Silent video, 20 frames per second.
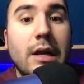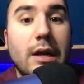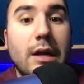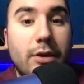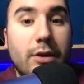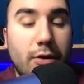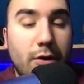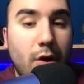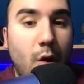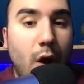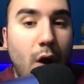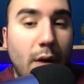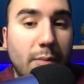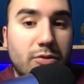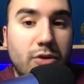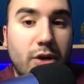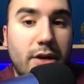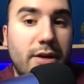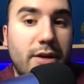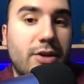you know,
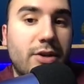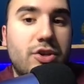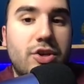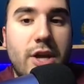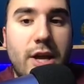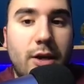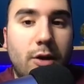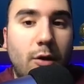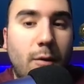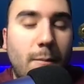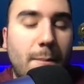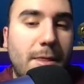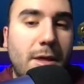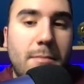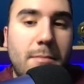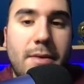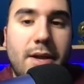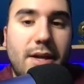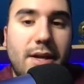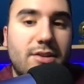uptrending channel,
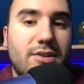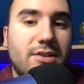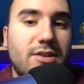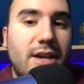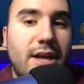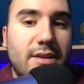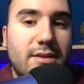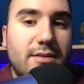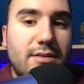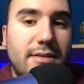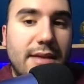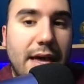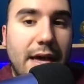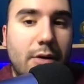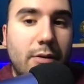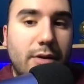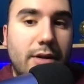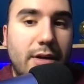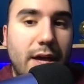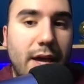it makes sense that,
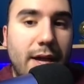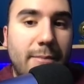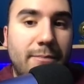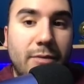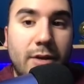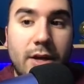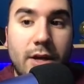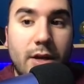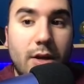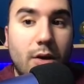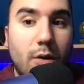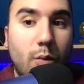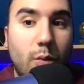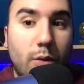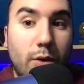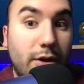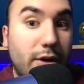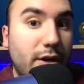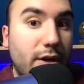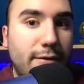okay,
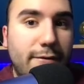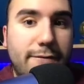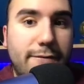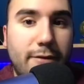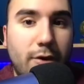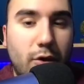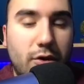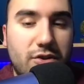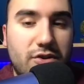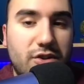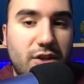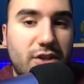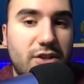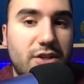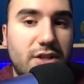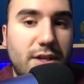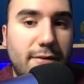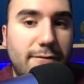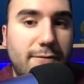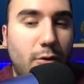we're going to fill to
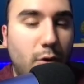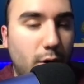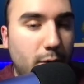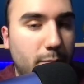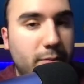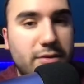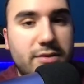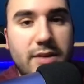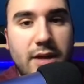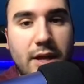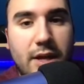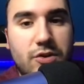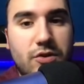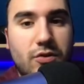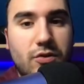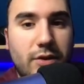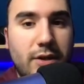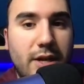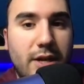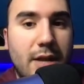64
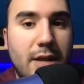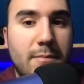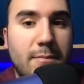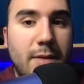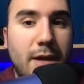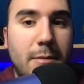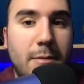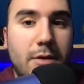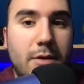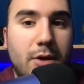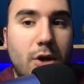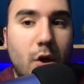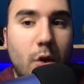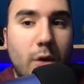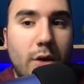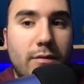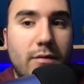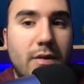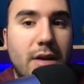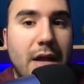potentially and maybe go
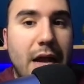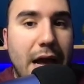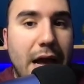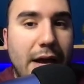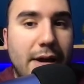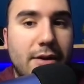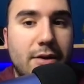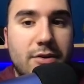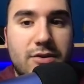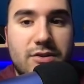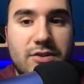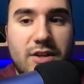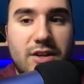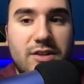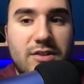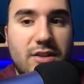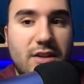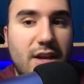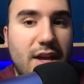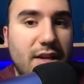even higher,
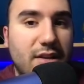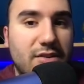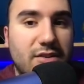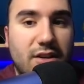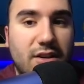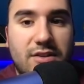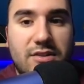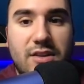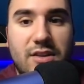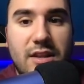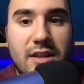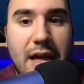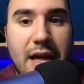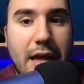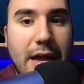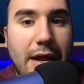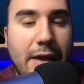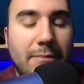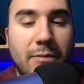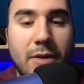68,
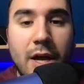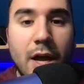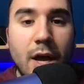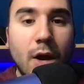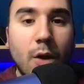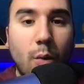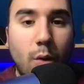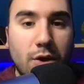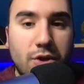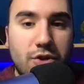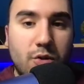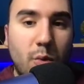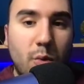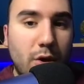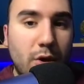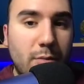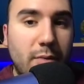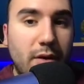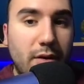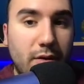69, which
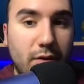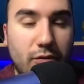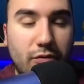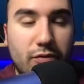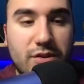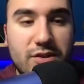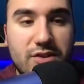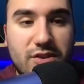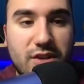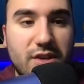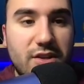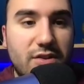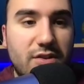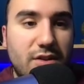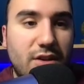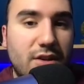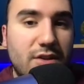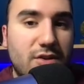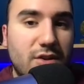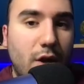would be the
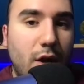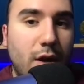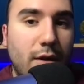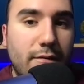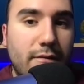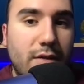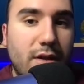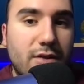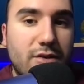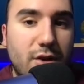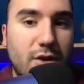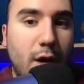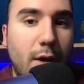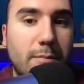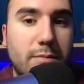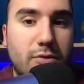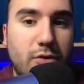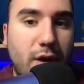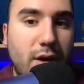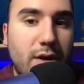resistance of this
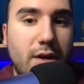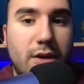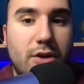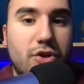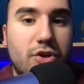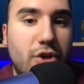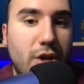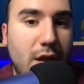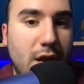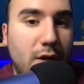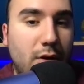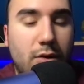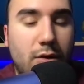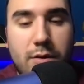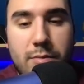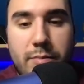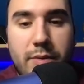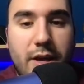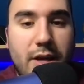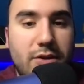uptrending channel.
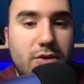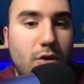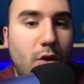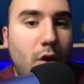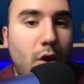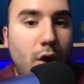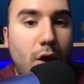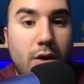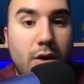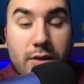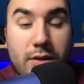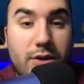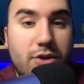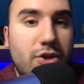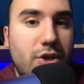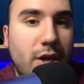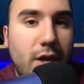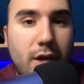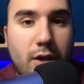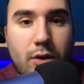And based on the
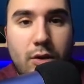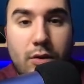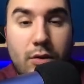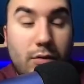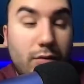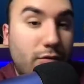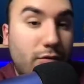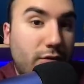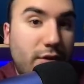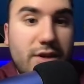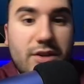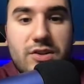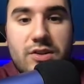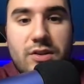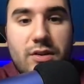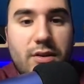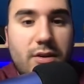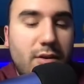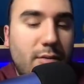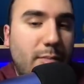channel
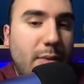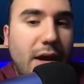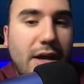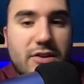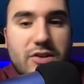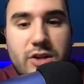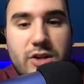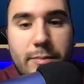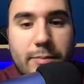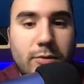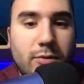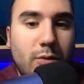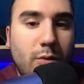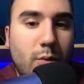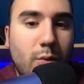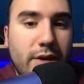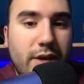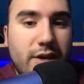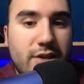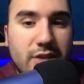recently, the past couple of
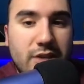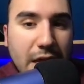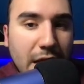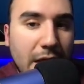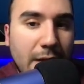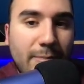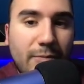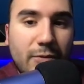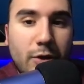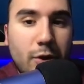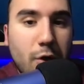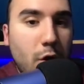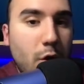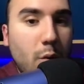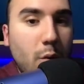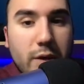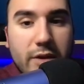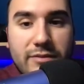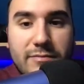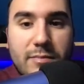weeks, you know,
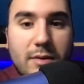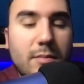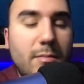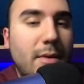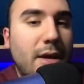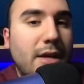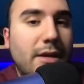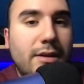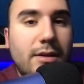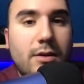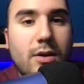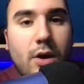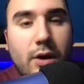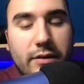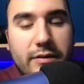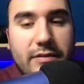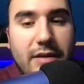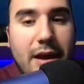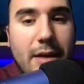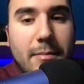we've been making
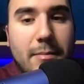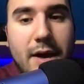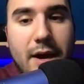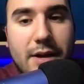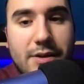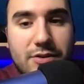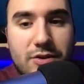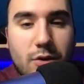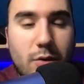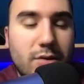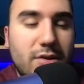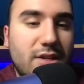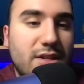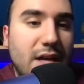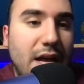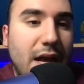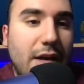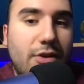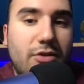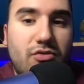all-time highs. So it's
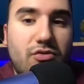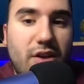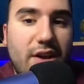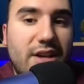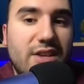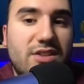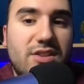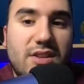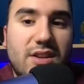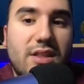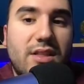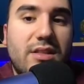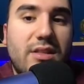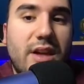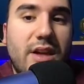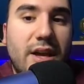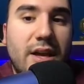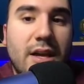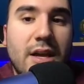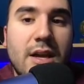not crazy to
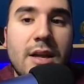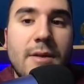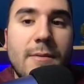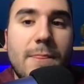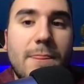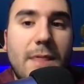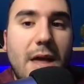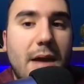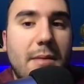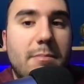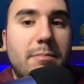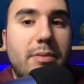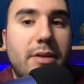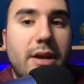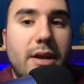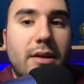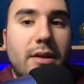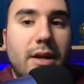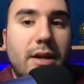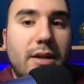think that
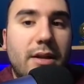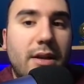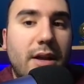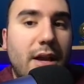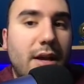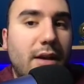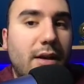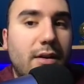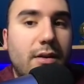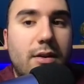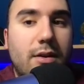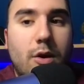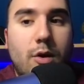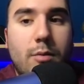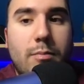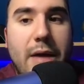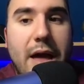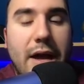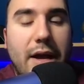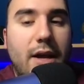BLNK could go
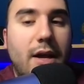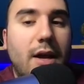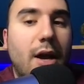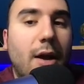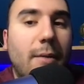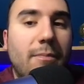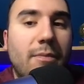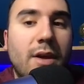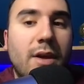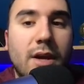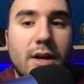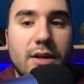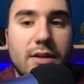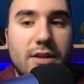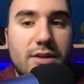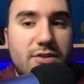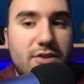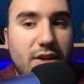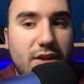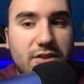back up
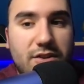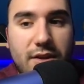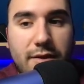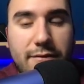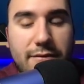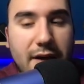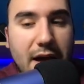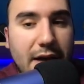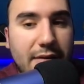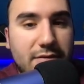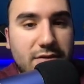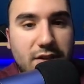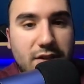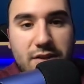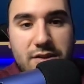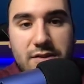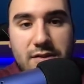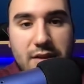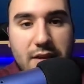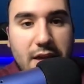to 65,
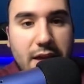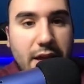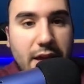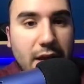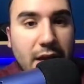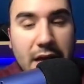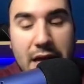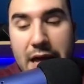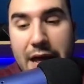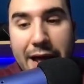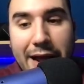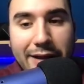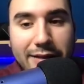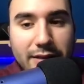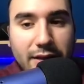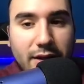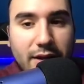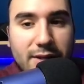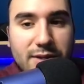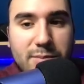68. I
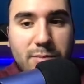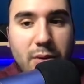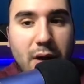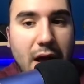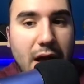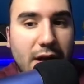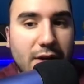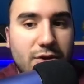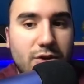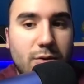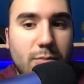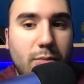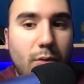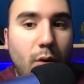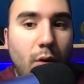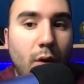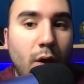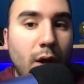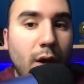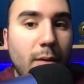think it's
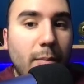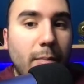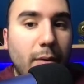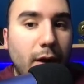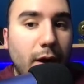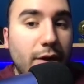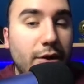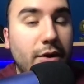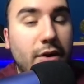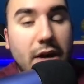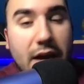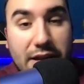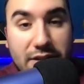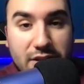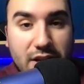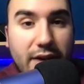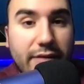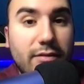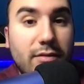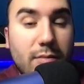possible, but you guys
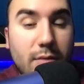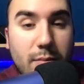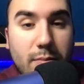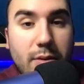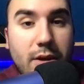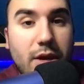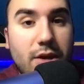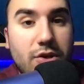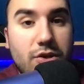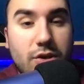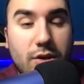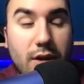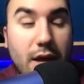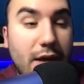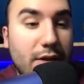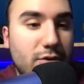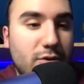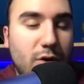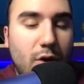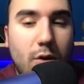have to be patient
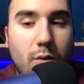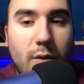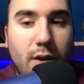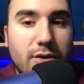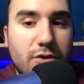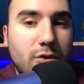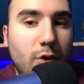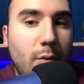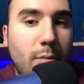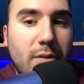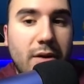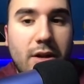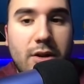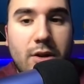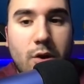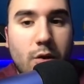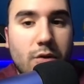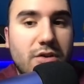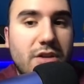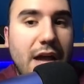as always. Nobody
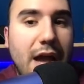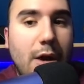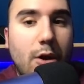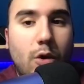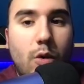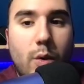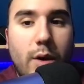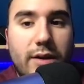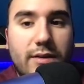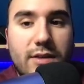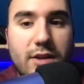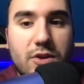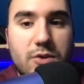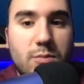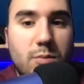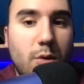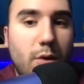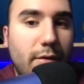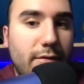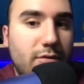knows how quick these
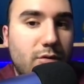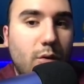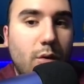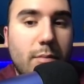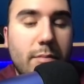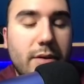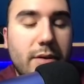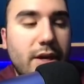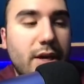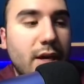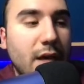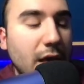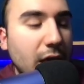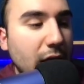moves will be.